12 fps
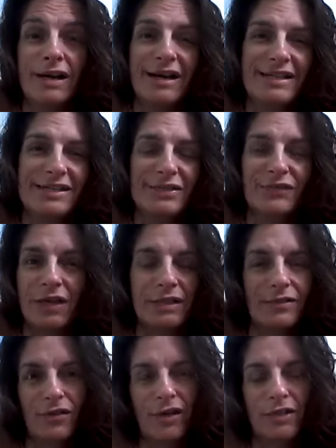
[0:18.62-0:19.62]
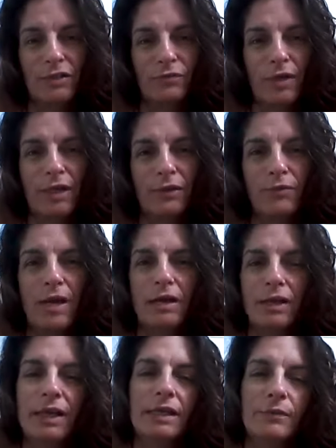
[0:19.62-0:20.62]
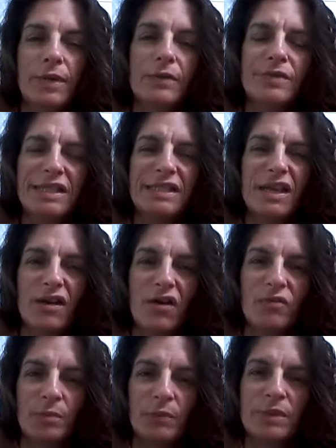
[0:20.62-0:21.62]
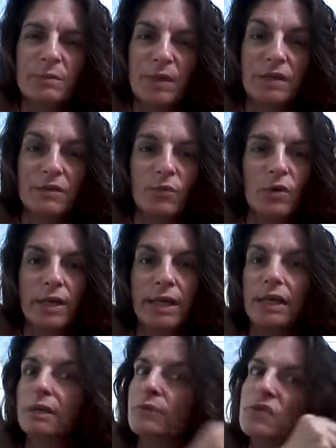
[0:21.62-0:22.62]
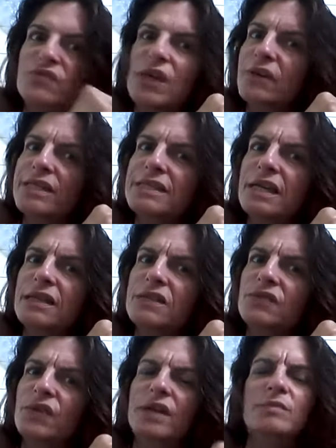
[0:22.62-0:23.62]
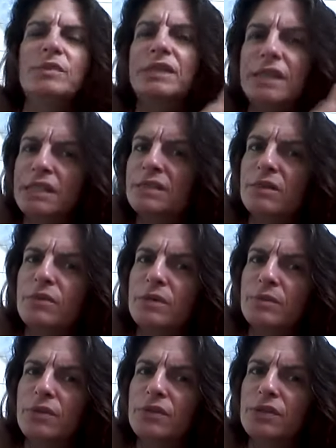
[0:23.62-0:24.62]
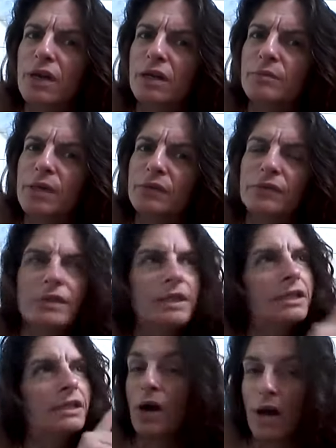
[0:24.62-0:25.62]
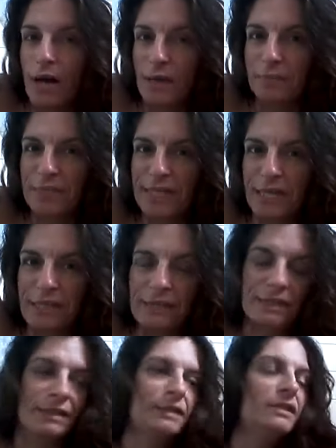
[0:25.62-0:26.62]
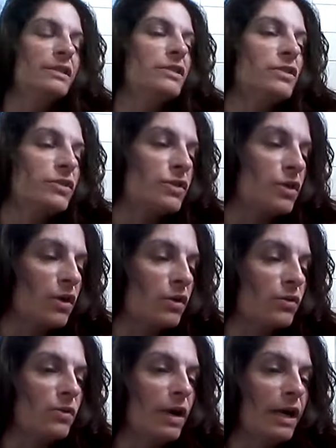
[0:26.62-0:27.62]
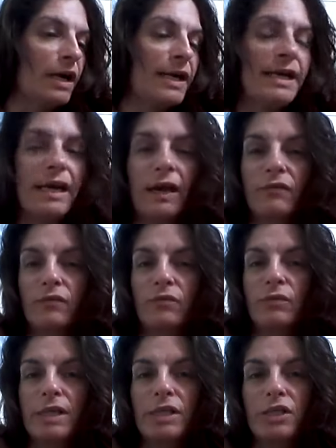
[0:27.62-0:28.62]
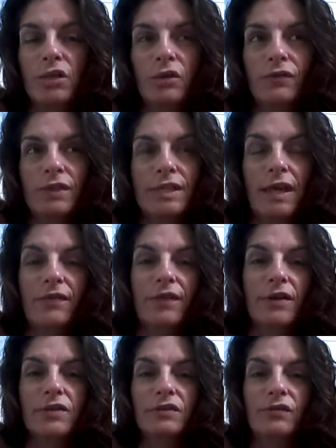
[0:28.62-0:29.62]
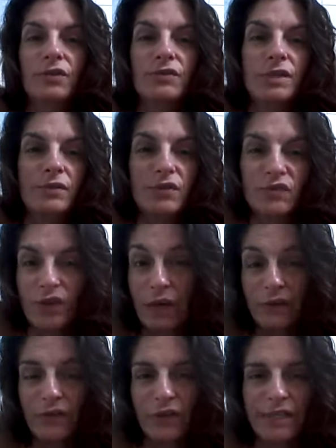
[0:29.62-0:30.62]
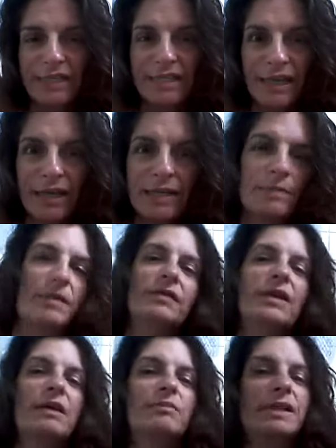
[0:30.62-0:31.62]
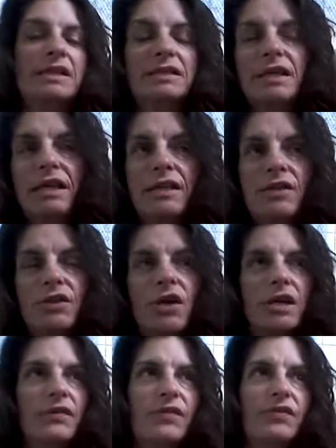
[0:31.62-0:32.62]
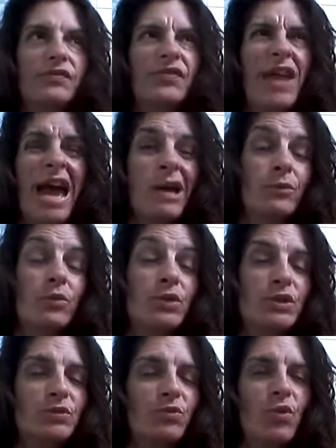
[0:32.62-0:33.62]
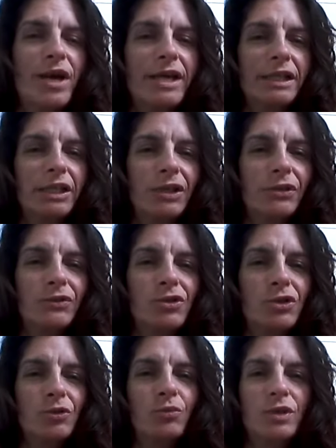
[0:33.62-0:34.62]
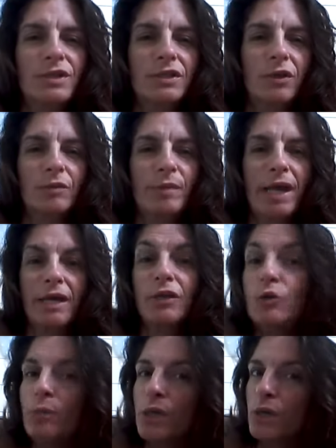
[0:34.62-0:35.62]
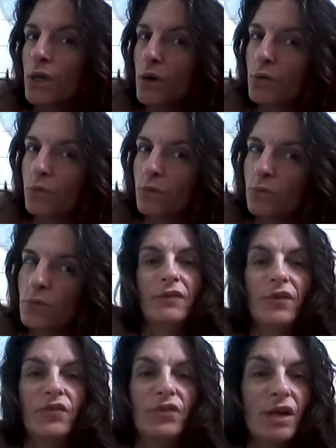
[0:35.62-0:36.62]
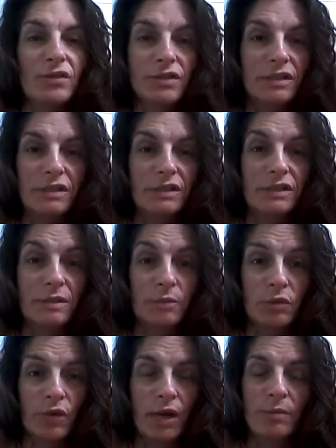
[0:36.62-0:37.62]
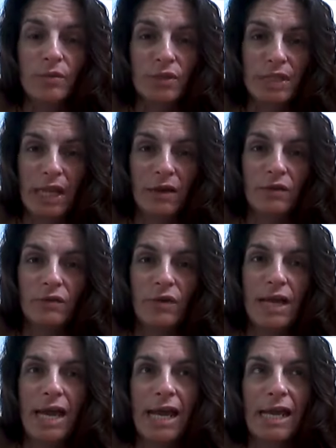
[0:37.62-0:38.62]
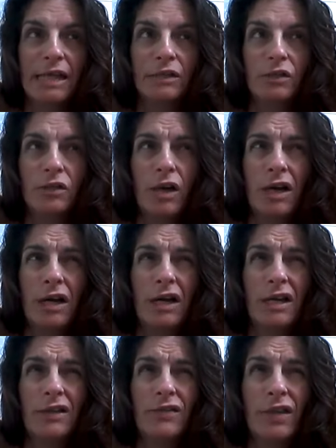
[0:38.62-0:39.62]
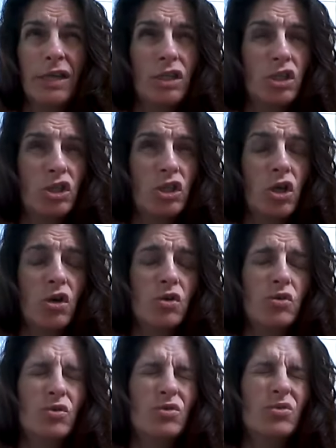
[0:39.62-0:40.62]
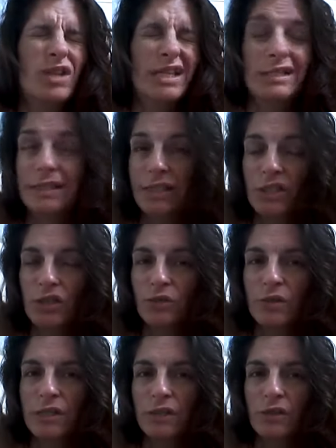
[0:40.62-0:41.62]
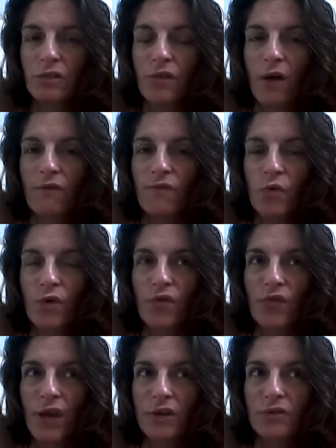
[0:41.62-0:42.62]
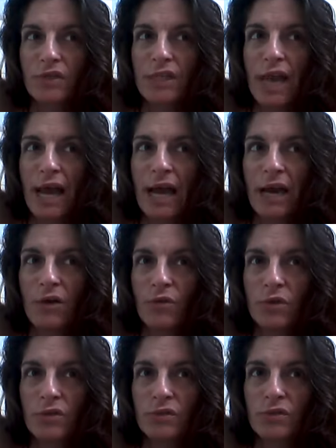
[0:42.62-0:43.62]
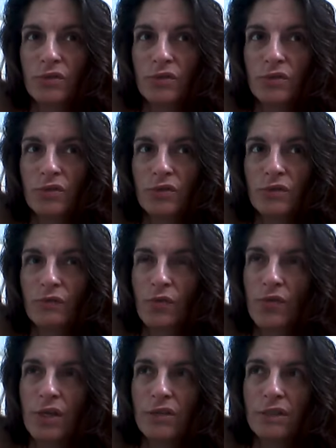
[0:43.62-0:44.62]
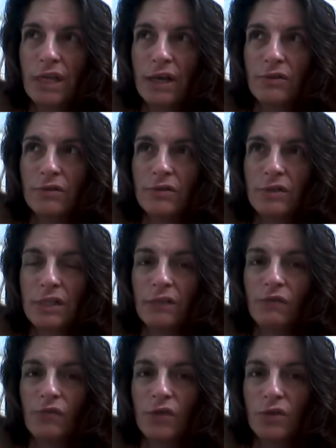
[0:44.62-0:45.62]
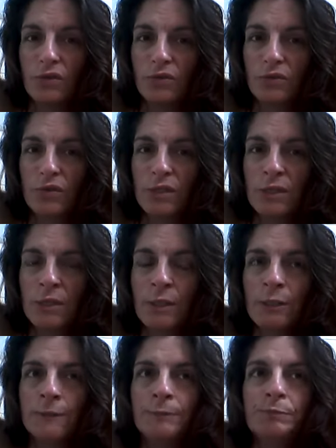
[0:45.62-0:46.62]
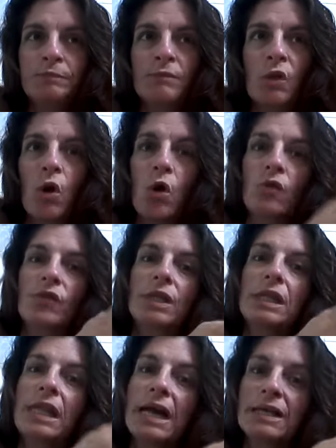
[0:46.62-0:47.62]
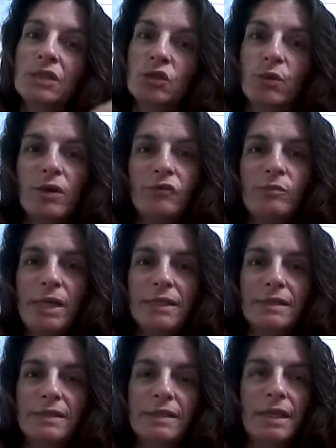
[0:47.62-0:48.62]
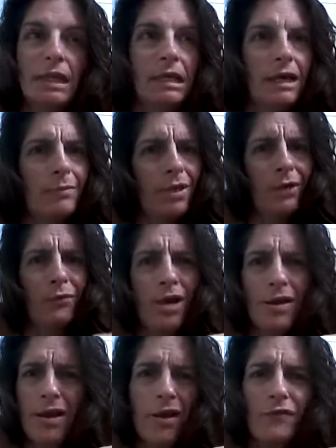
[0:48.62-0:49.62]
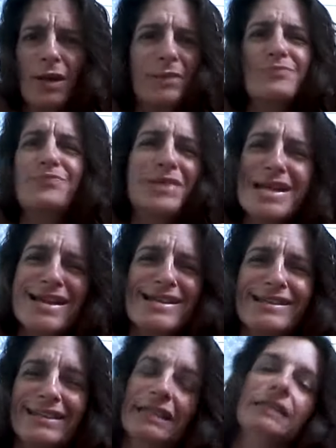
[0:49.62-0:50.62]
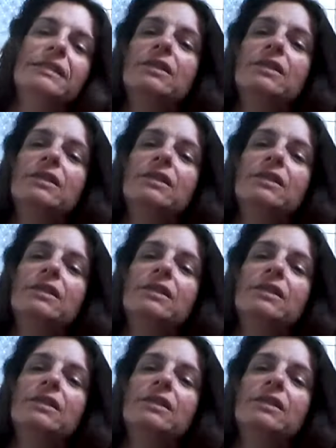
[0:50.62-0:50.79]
kinds of, I did all kinds of running around. Anyway, it was a day off, but we spent it working and it was very satisfying, but that's not what I'm here to talk about. Update. So I have reached over 10,000 views, and I was very, very excited about that because I thought that that was when YouTube would start paying you, but no. I have a thousand subscribers now, and uh, they don't assess you until you've got 4,000 hours, 4,000 hours in views over the last 12 months. I'm like, where have I been?